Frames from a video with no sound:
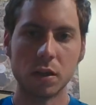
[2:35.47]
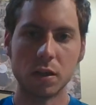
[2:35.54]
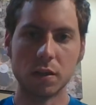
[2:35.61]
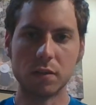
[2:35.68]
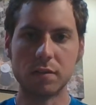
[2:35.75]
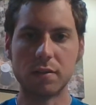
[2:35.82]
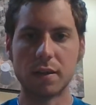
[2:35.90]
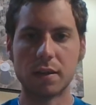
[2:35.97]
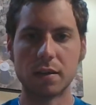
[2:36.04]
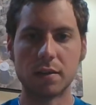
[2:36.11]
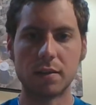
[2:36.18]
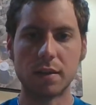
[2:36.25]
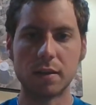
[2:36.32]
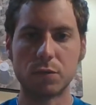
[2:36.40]
is
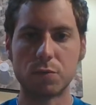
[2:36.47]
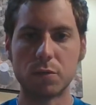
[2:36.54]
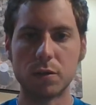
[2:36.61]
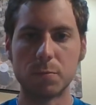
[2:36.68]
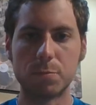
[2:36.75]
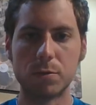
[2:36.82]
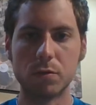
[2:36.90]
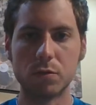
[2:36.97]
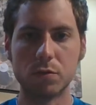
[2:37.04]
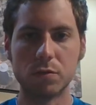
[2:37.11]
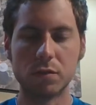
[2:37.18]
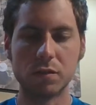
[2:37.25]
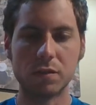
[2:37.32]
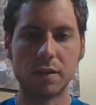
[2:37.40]
that's what
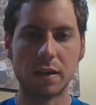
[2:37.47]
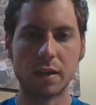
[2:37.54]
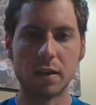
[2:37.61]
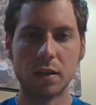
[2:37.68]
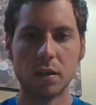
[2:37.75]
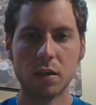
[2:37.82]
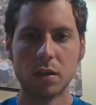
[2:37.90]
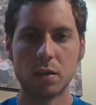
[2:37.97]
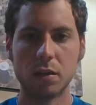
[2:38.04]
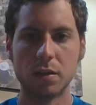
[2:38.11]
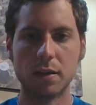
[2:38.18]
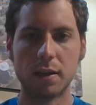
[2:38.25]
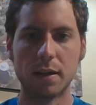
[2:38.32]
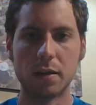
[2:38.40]
produces
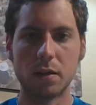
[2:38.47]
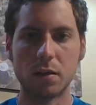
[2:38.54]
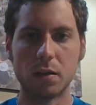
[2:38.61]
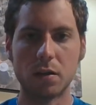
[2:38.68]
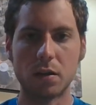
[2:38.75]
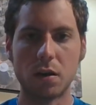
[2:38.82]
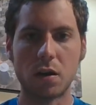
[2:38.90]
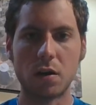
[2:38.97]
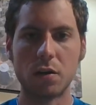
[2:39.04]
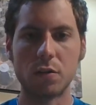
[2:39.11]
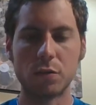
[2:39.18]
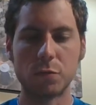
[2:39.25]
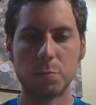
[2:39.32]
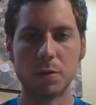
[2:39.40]
that
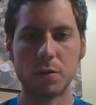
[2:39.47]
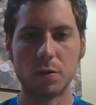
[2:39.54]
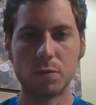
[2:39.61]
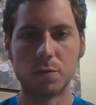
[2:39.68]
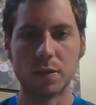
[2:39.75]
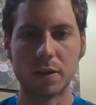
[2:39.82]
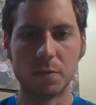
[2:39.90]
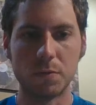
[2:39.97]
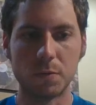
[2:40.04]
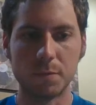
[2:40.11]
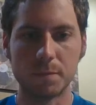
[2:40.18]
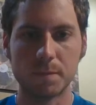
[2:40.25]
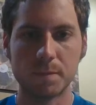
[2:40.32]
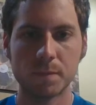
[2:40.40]
harsh, bitter flavor.
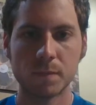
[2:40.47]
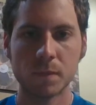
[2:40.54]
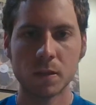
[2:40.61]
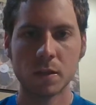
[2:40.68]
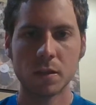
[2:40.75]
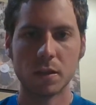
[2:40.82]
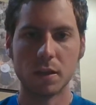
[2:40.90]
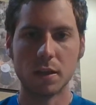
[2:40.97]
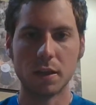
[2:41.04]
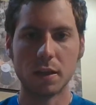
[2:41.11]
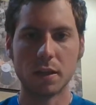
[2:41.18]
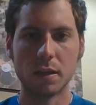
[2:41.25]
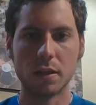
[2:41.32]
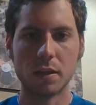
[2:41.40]

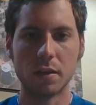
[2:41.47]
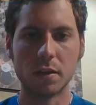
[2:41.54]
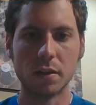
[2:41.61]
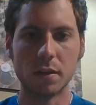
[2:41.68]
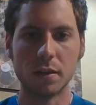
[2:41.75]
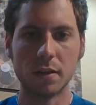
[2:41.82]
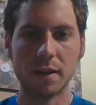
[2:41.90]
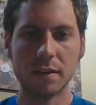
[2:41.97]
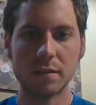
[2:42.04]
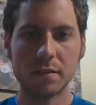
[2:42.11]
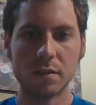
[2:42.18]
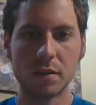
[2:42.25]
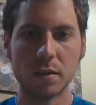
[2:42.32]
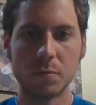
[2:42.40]
And
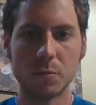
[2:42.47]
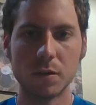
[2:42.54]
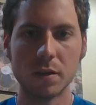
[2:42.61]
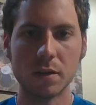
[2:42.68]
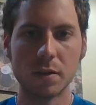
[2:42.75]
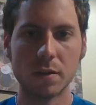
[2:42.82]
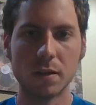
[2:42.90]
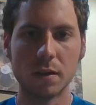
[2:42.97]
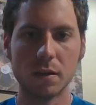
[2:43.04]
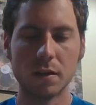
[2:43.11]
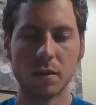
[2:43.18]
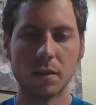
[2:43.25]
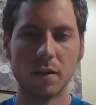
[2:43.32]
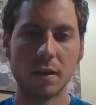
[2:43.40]
that's one of
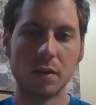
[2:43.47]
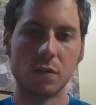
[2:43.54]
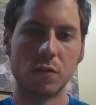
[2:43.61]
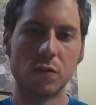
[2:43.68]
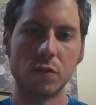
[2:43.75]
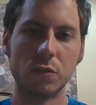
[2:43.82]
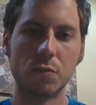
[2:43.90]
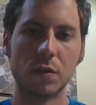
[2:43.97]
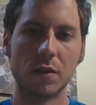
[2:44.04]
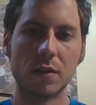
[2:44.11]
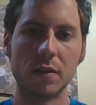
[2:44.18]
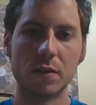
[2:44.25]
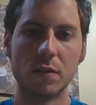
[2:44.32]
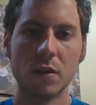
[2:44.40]
the issues with
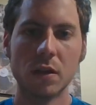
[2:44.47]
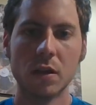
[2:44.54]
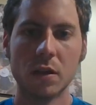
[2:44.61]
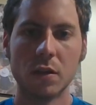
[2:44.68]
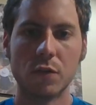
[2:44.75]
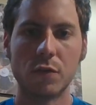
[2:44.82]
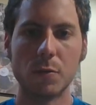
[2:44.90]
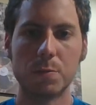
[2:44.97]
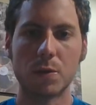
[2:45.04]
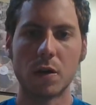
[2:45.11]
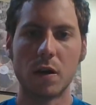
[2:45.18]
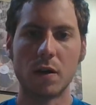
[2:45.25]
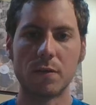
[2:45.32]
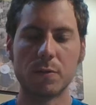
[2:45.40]
the drip
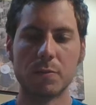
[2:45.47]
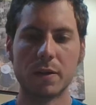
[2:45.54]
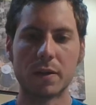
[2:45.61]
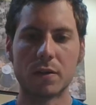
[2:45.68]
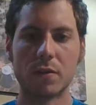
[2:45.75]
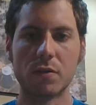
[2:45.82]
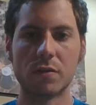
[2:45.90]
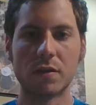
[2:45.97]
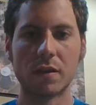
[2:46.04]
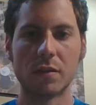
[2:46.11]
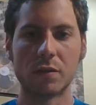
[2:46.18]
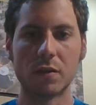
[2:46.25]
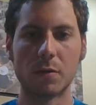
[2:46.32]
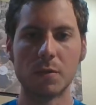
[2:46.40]
coffee makers, that
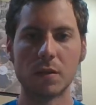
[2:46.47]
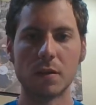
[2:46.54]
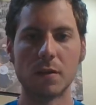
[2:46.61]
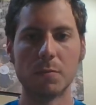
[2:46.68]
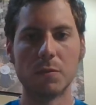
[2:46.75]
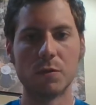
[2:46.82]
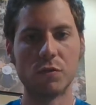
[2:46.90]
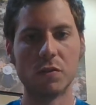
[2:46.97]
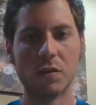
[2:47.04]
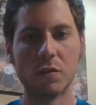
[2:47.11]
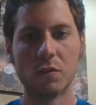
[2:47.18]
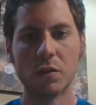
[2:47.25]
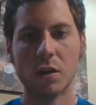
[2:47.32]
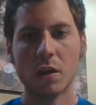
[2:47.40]
some of the
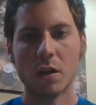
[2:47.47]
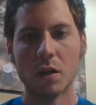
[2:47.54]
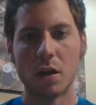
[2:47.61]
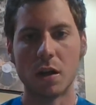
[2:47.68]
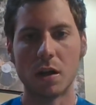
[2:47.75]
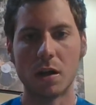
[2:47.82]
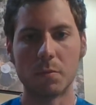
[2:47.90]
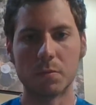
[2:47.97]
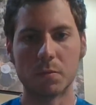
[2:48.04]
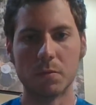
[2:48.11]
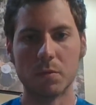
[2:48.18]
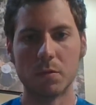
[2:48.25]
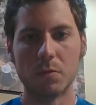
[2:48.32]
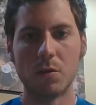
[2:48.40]
machines will
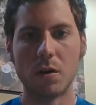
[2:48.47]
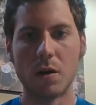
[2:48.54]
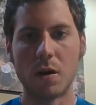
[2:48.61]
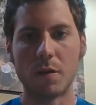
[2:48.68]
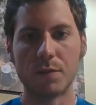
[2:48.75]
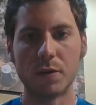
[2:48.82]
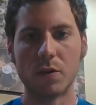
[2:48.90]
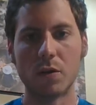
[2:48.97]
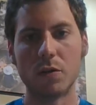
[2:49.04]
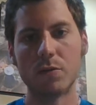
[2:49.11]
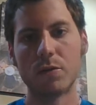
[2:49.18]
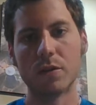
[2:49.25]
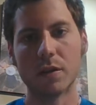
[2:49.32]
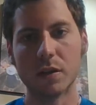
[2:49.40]
often
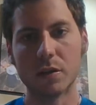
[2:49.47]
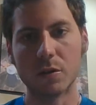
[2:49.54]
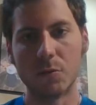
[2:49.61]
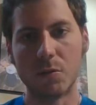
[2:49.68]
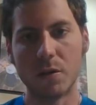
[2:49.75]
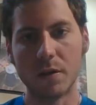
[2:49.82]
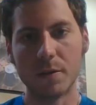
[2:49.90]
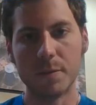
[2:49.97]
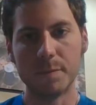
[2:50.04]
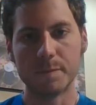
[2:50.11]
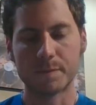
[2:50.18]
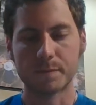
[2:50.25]
overheat the water,